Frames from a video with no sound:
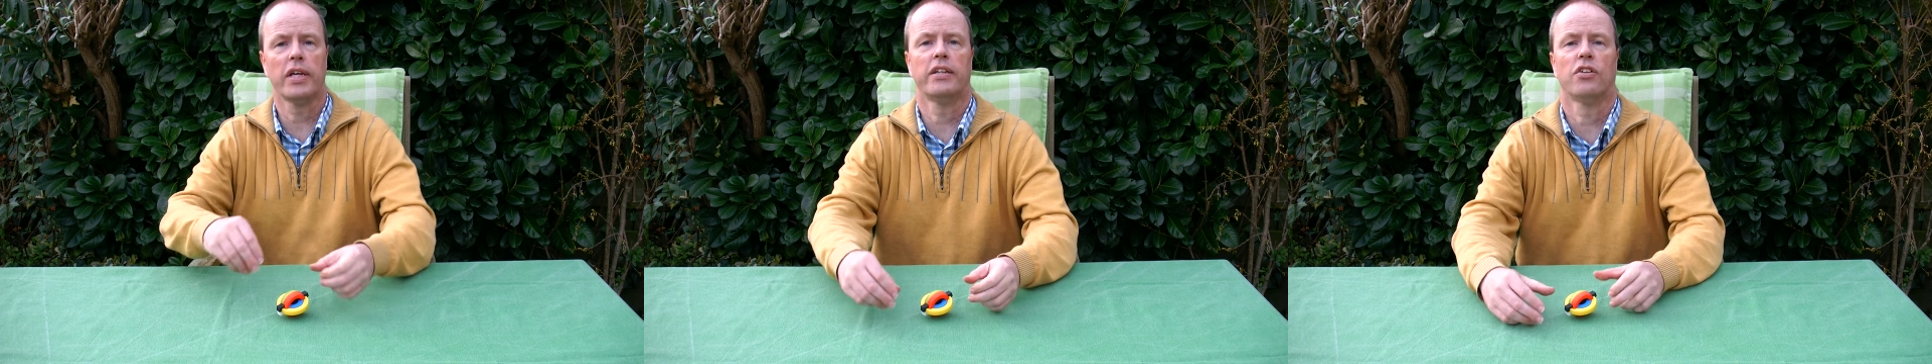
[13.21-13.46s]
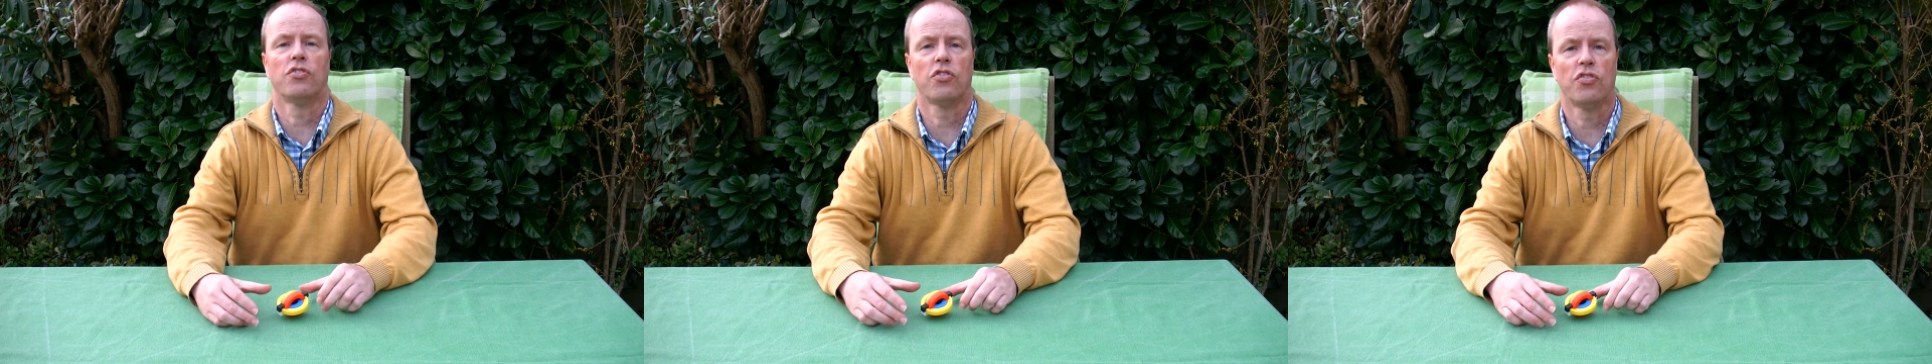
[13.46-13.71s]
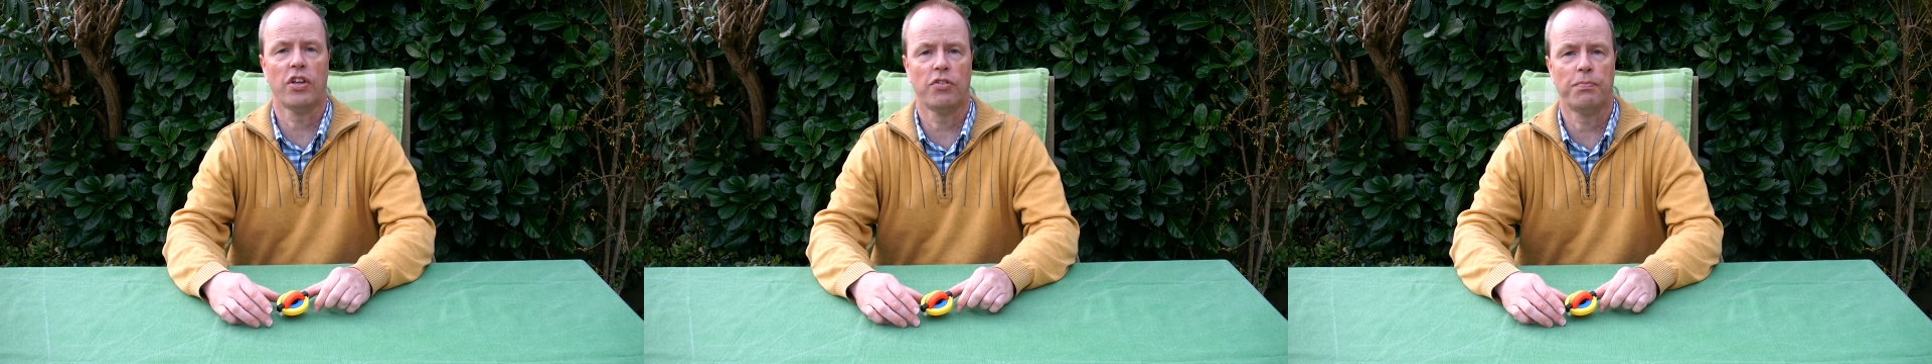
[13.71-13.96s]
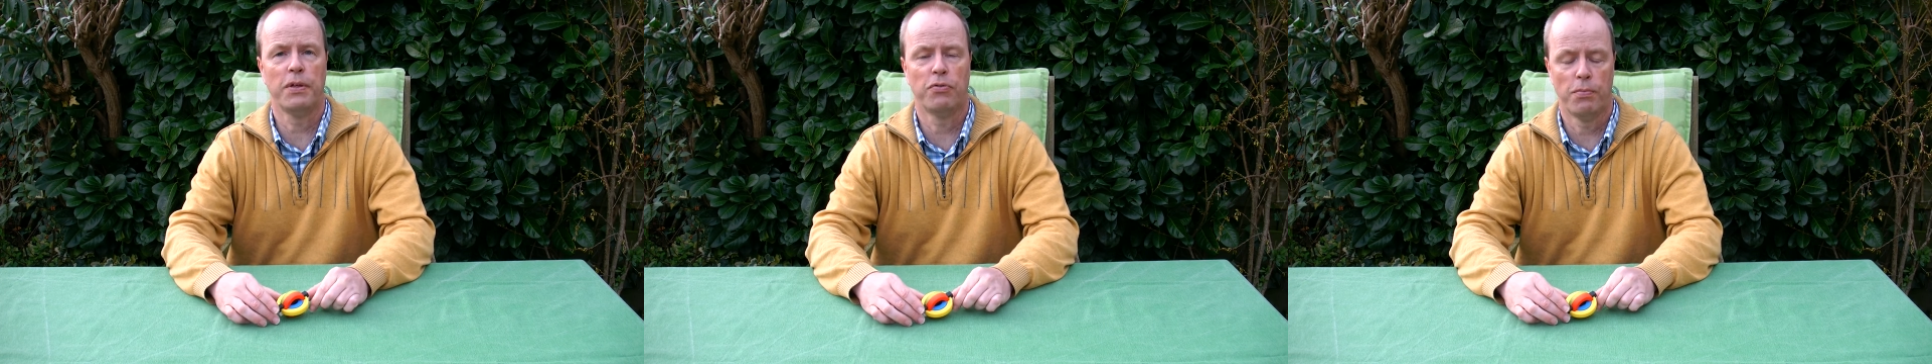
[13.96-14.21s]
It is a
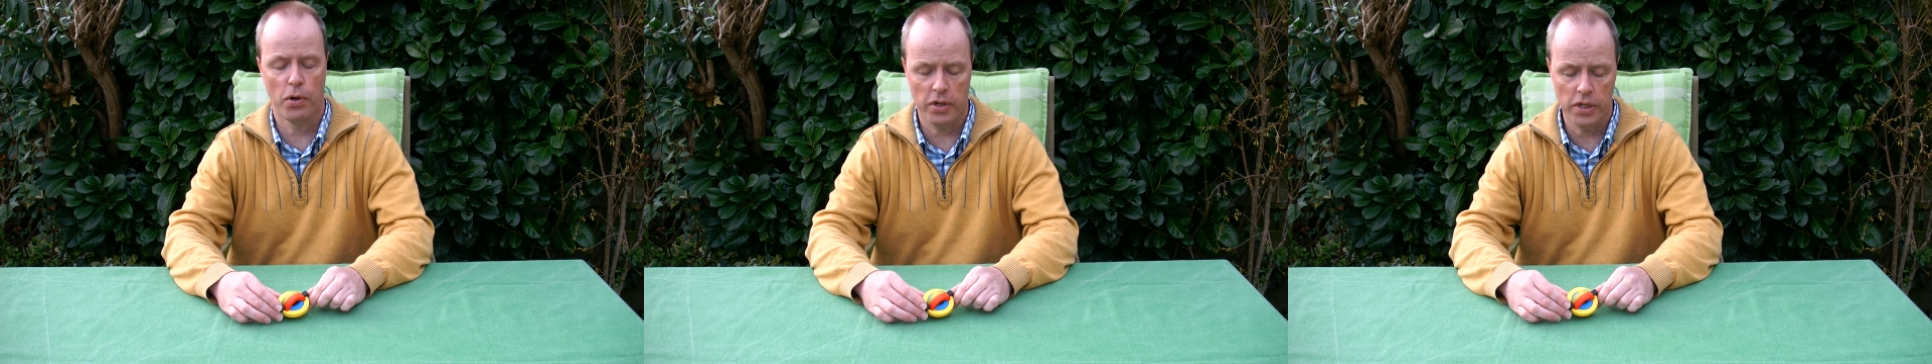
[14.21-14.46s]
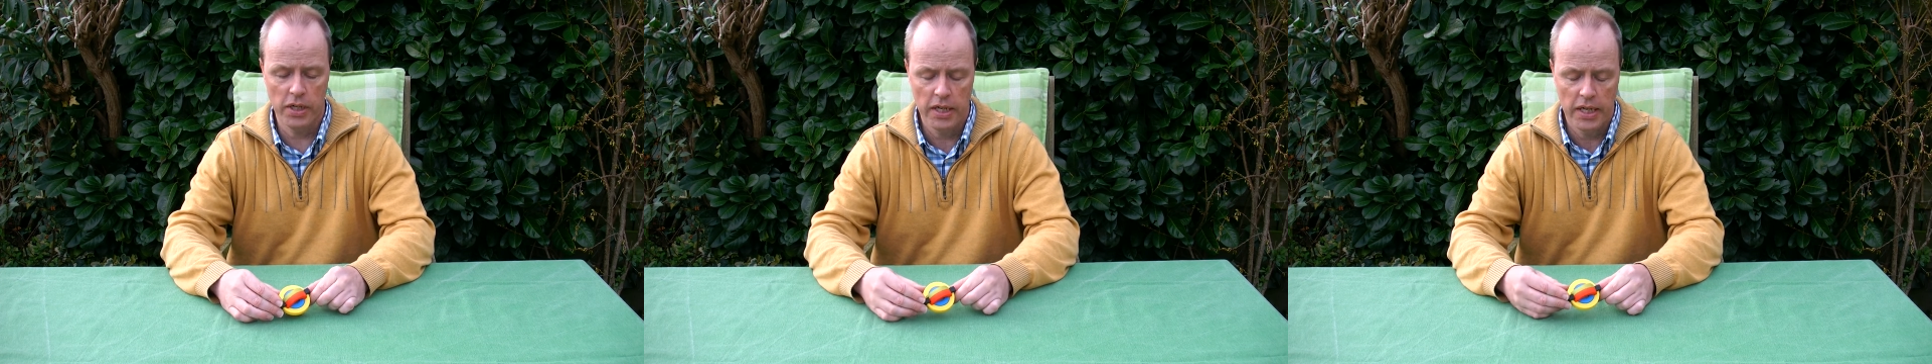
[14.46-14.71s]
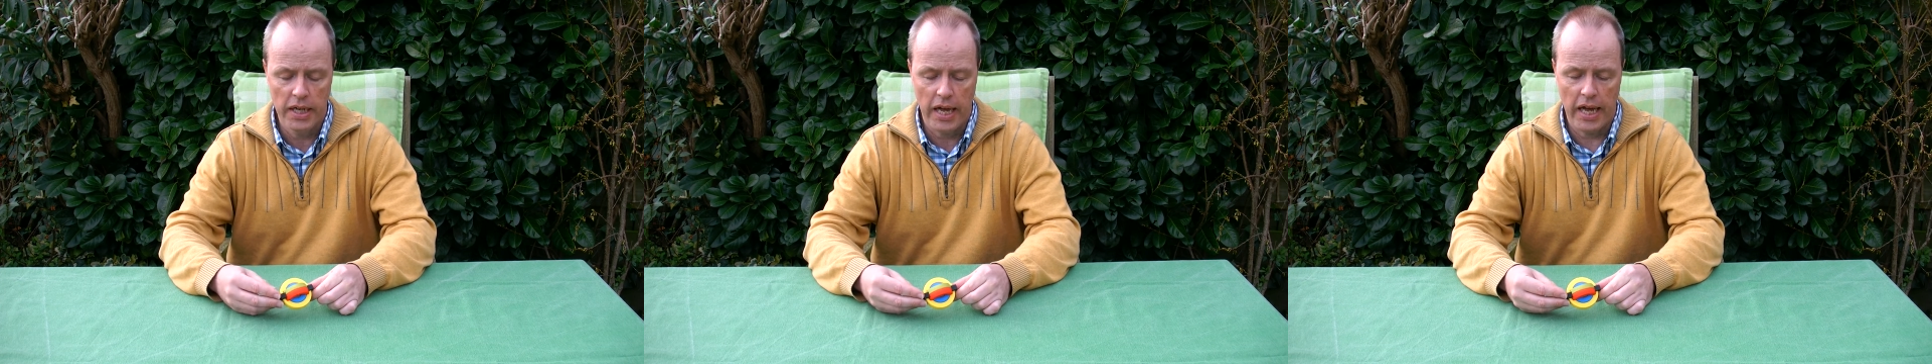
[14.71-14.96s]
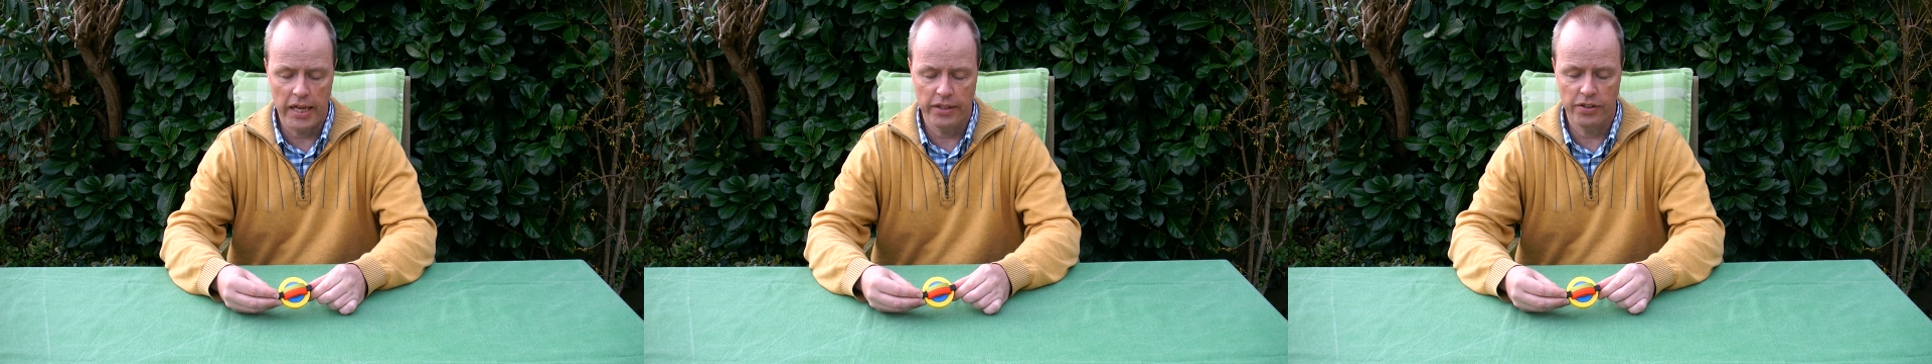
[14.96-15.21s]
6-piece burr,
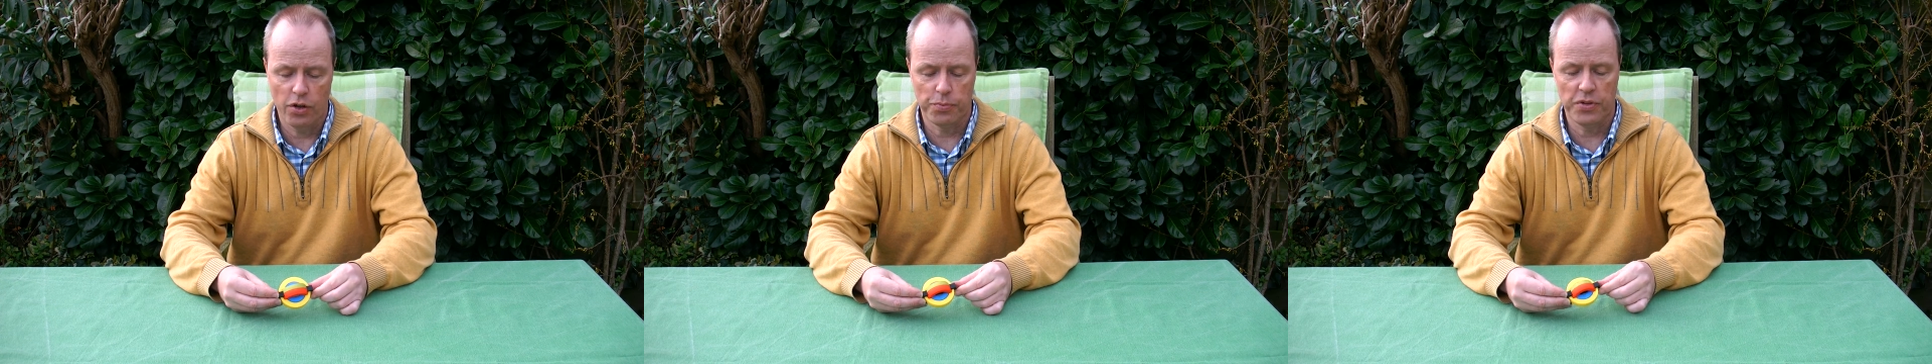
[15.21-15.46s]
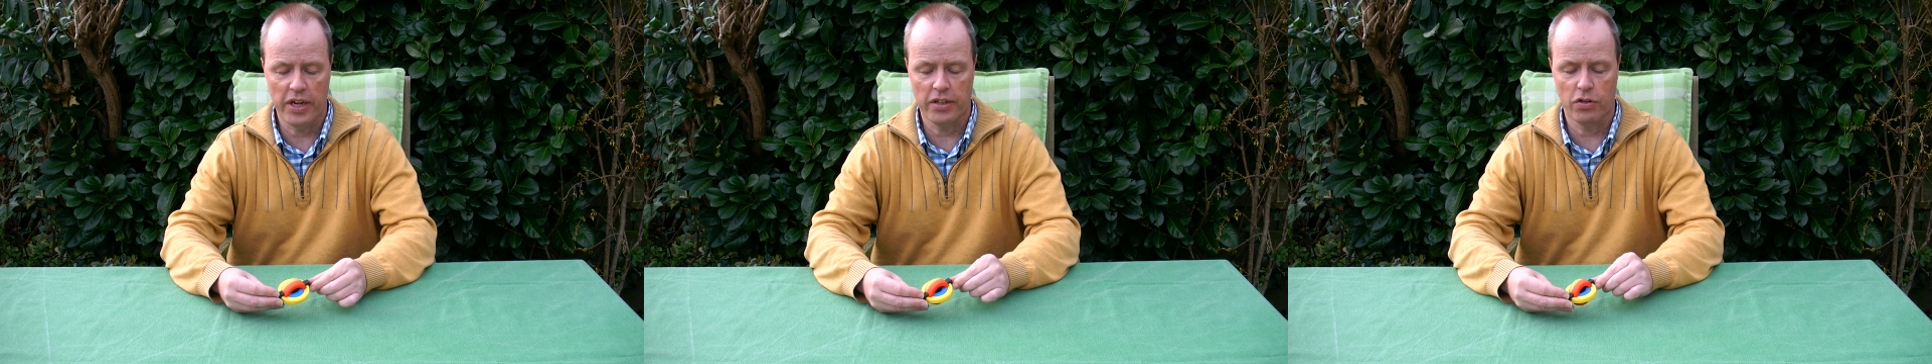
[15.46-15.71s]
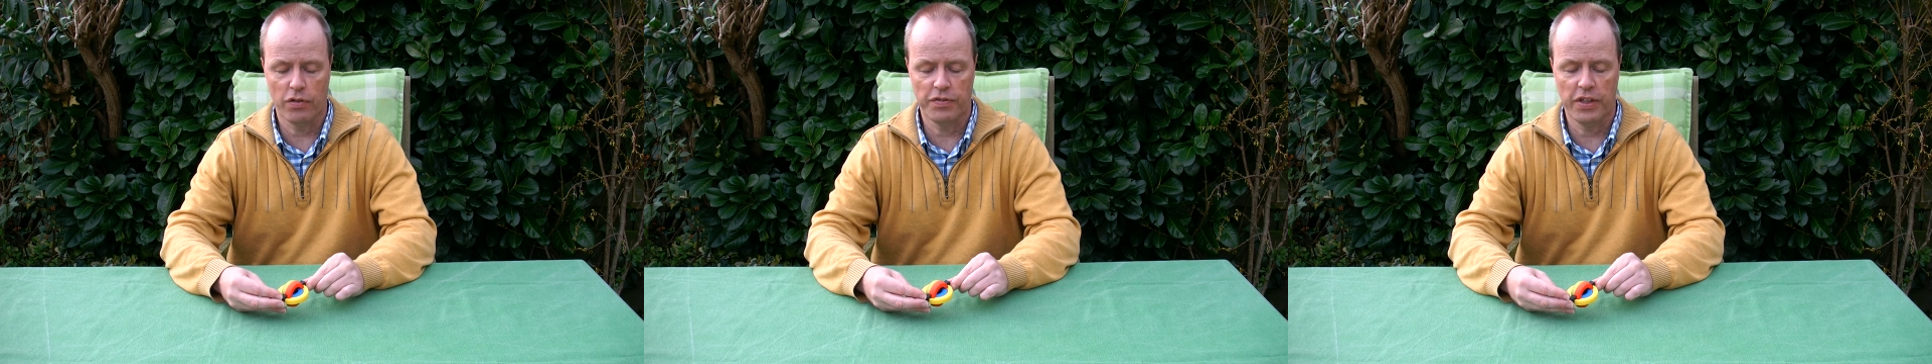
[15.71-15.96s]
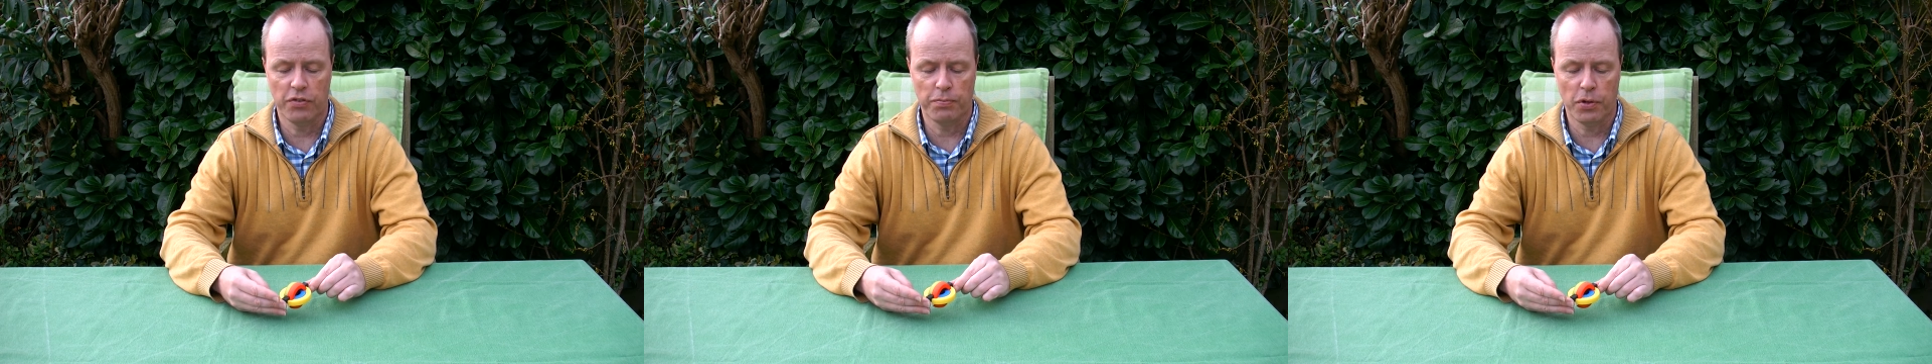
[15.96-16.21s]
and the object of
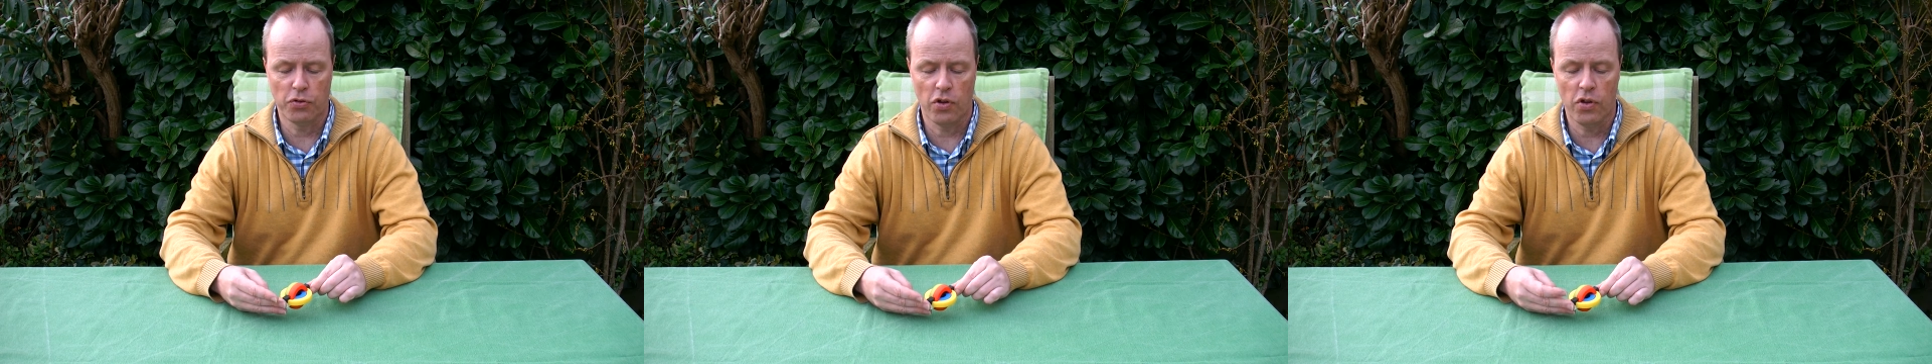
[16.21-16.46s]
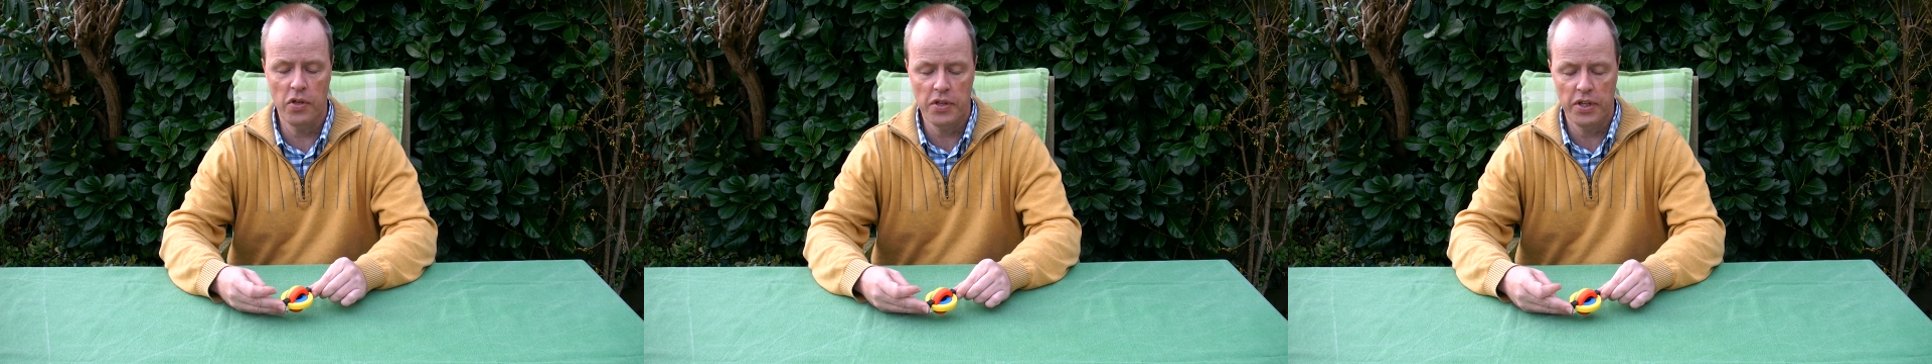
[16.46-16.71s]
this puzzle